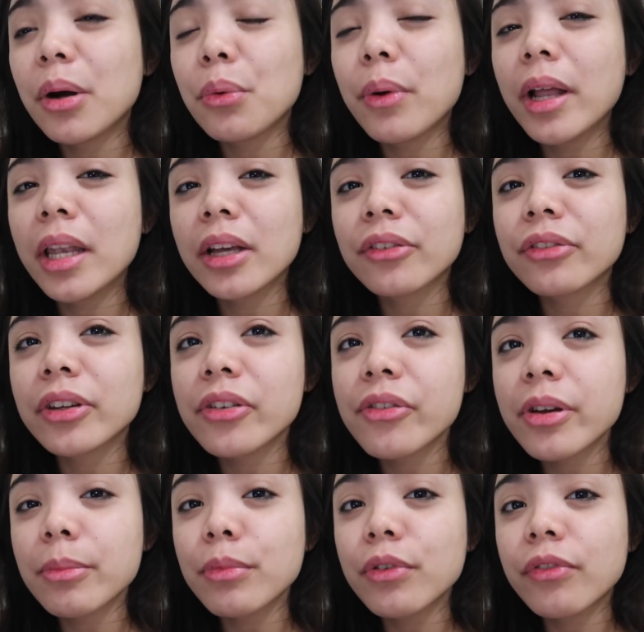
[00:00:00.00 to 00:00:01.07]
bang while
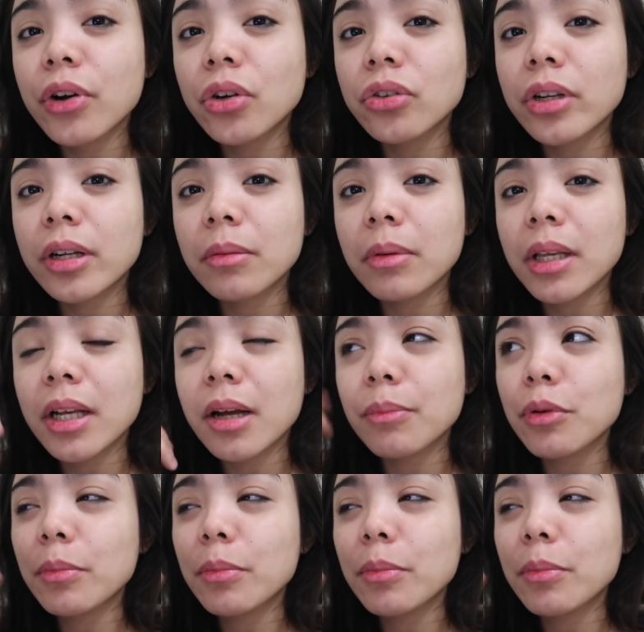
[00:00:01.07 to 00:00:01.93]
nag-re-remove ako ng makeup,